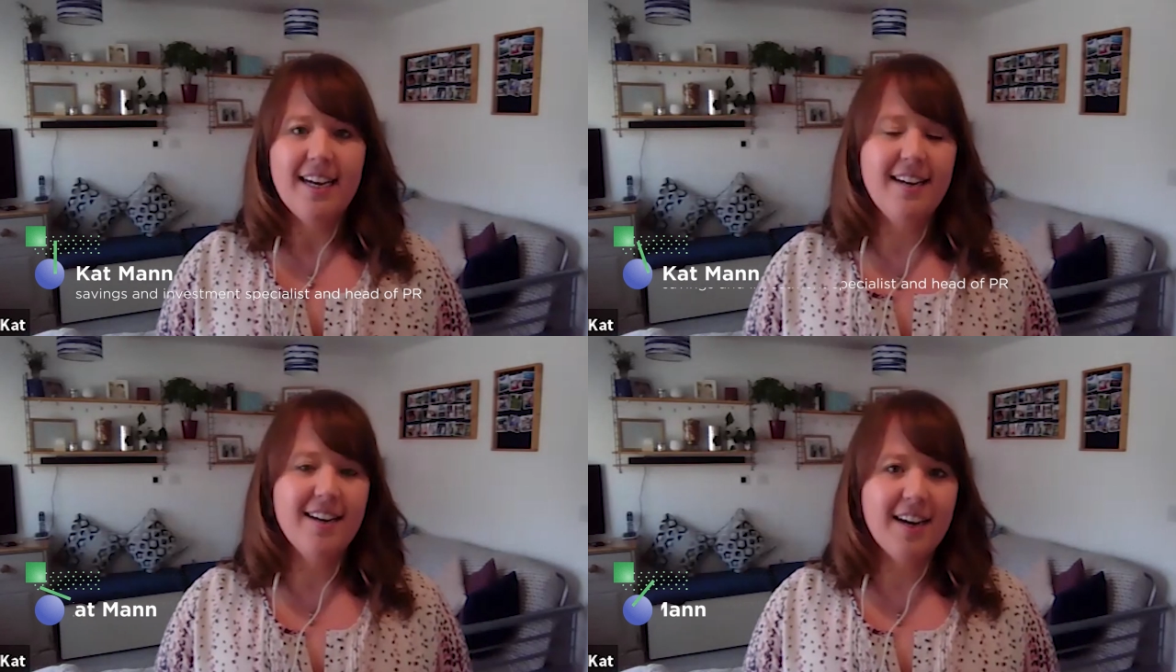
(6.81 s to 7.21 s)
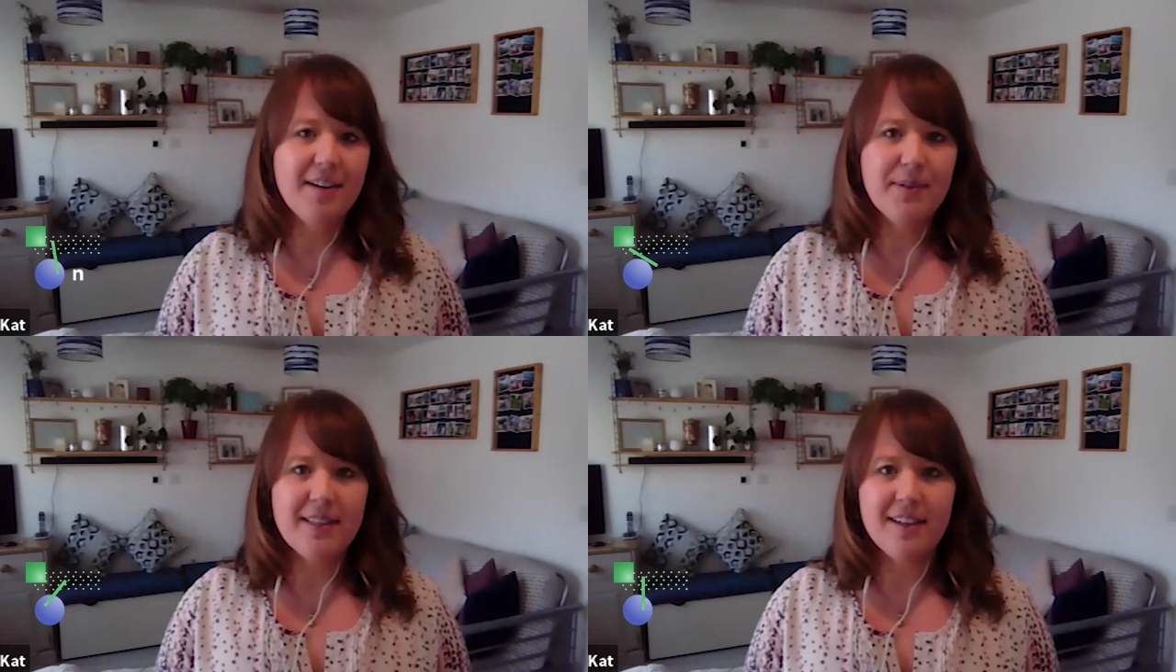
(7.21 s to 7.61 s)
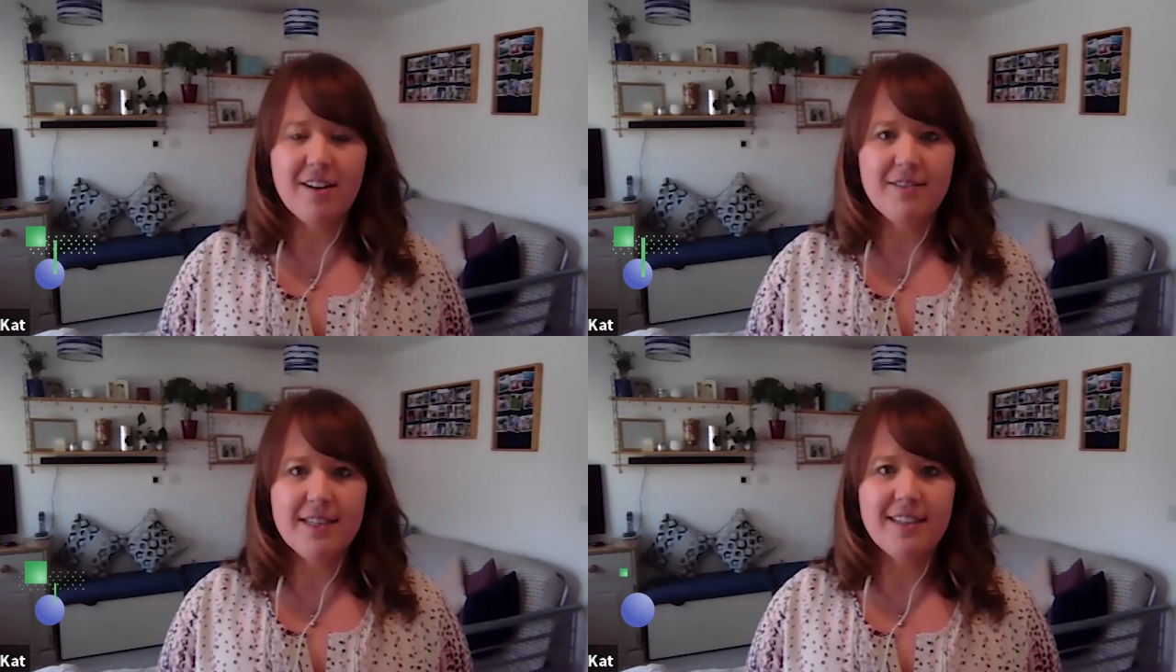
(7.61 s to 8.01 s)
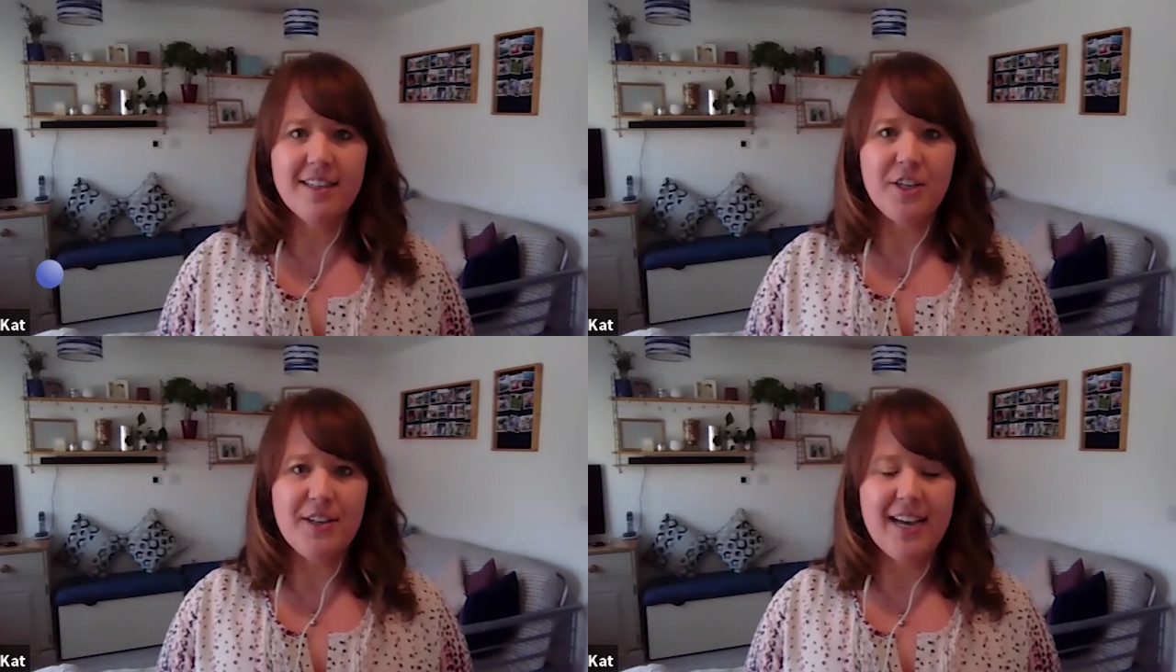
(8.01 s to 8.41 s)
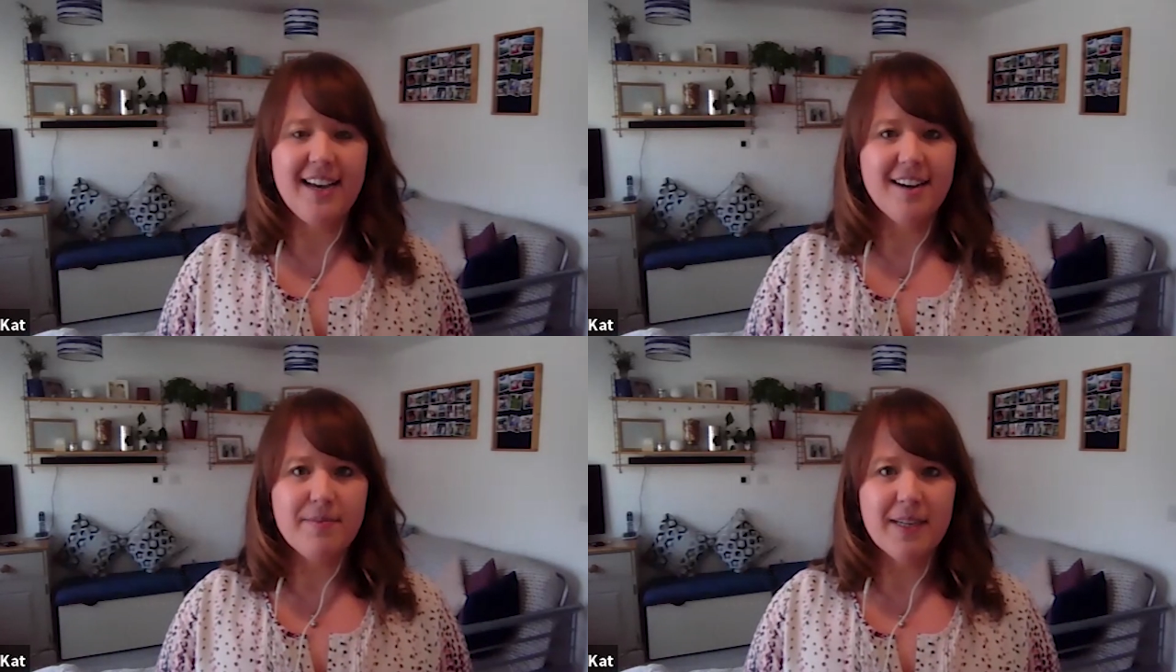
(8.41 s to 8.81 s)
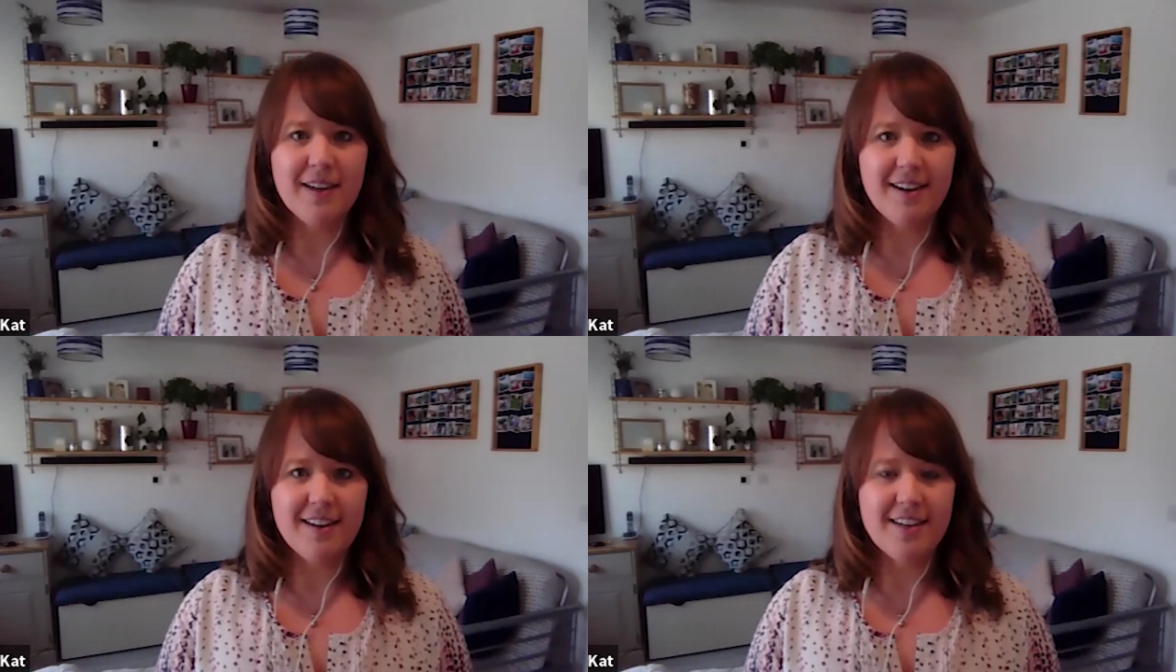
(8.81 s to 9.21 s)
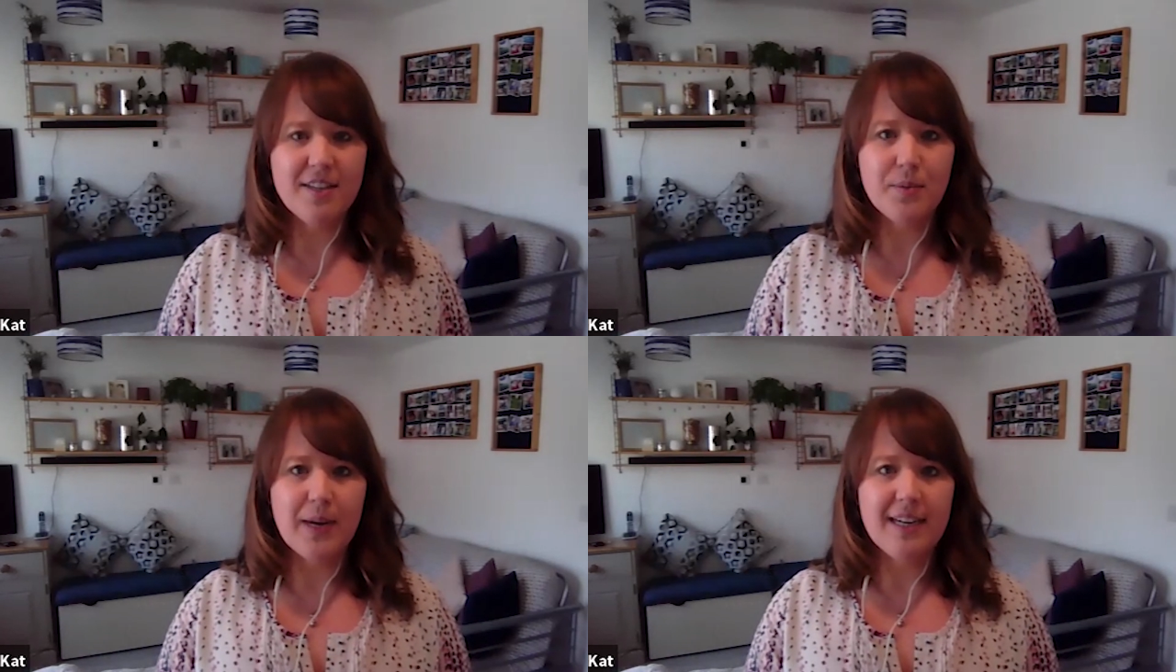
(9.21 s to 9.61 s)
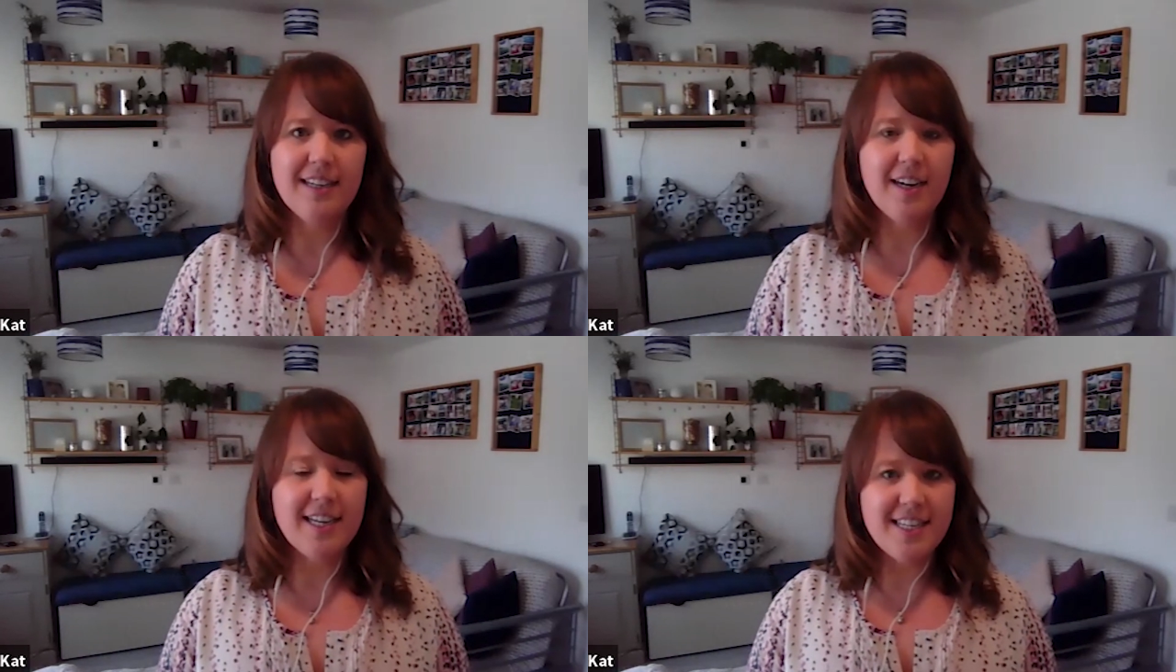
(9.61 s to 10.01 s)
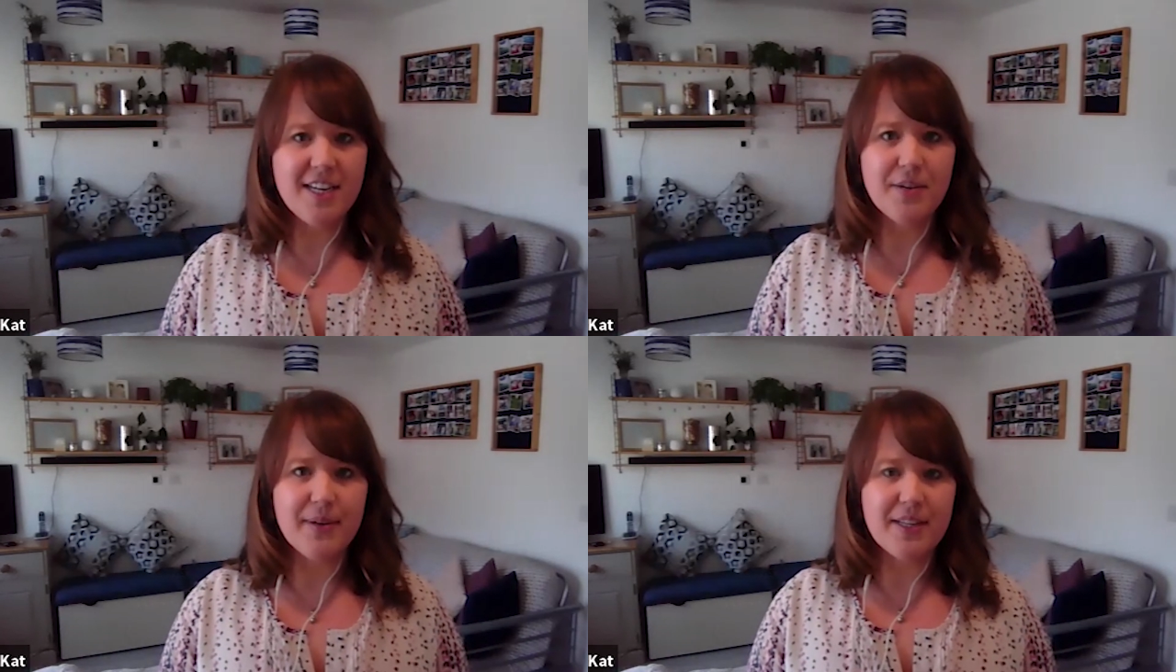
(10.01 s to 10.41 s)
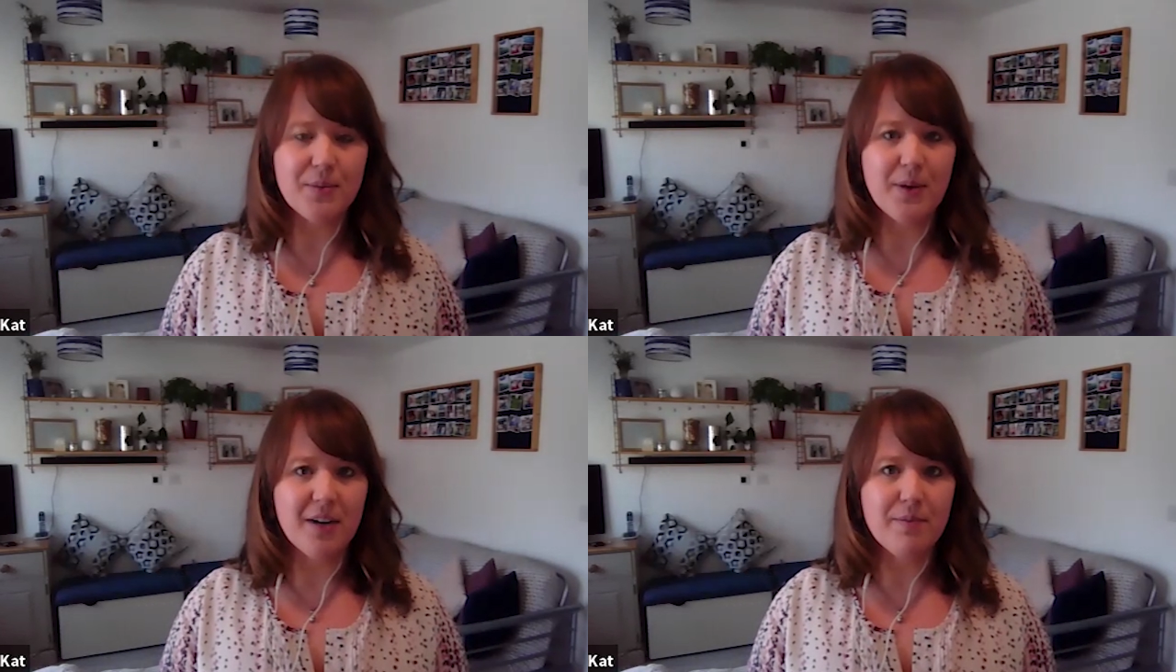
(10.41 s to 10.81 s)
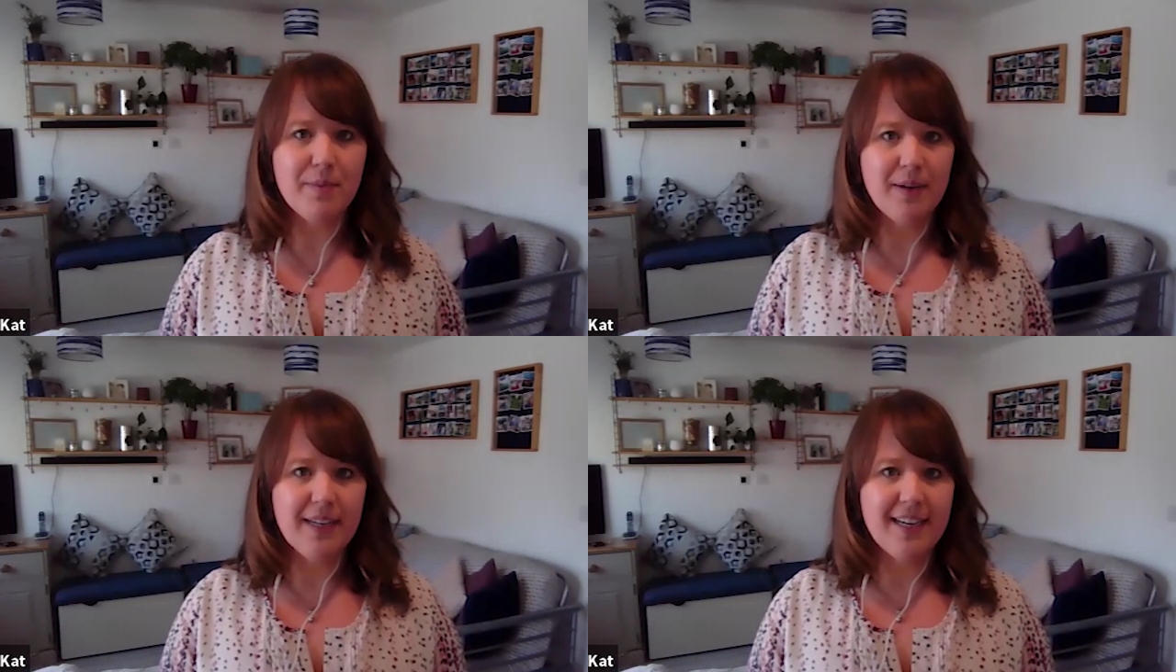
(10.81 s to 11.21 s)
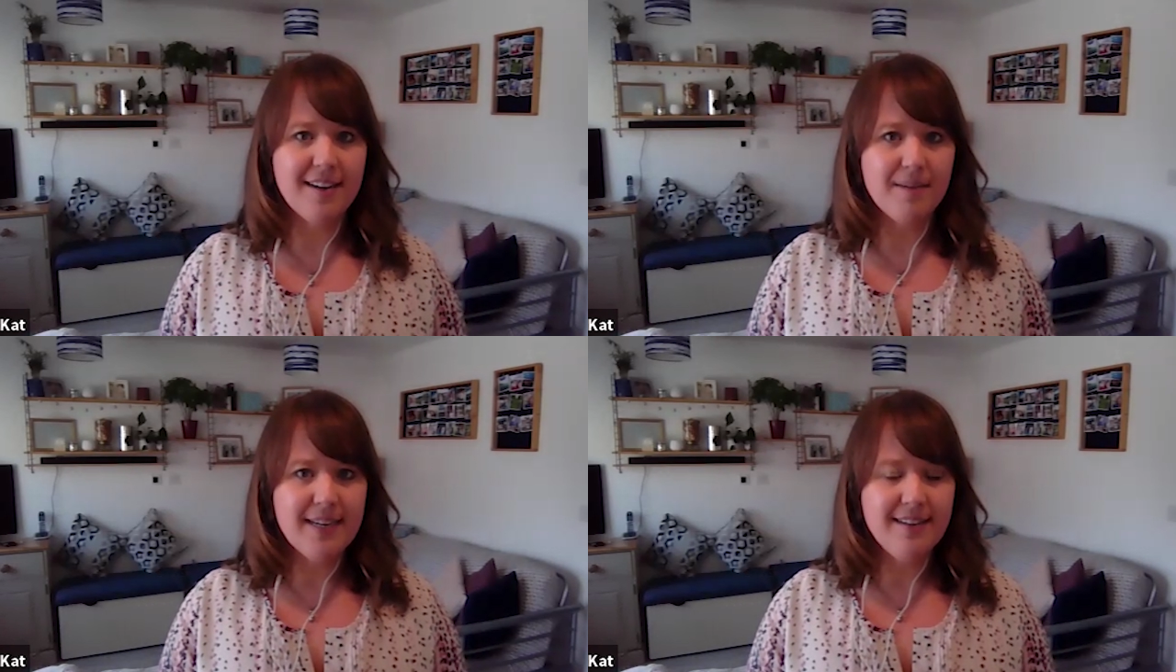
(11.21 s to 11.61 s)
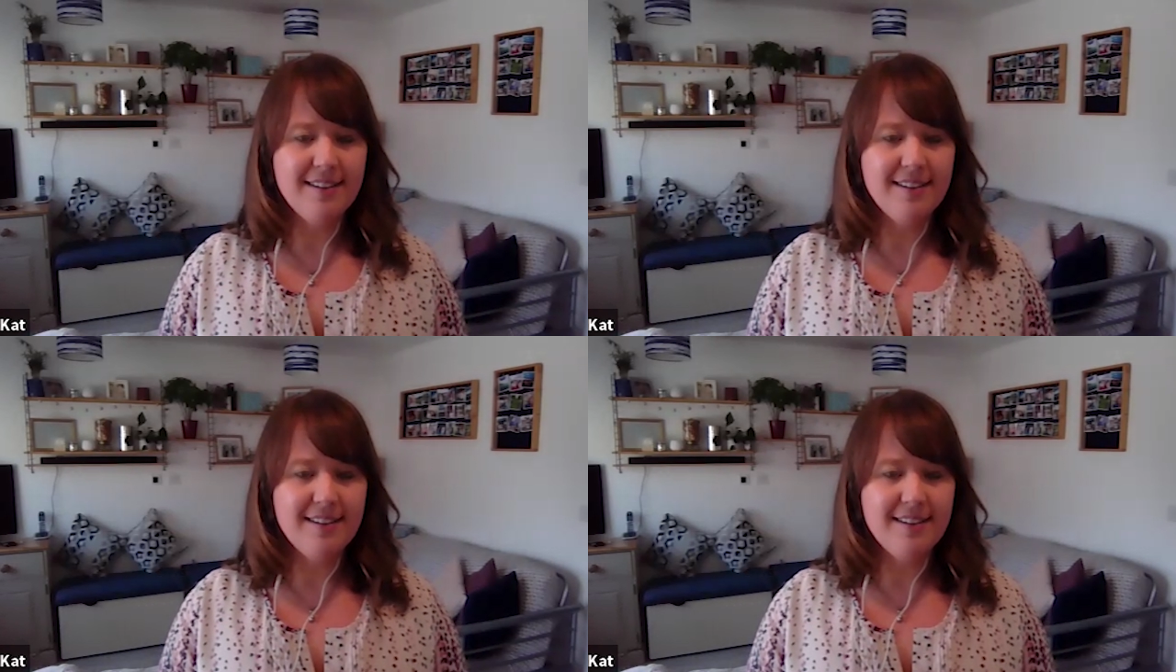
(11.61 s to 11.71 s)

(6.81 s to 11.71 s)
In line with the current UK government guidelines, we're continuing to work remotely at Nutmeg,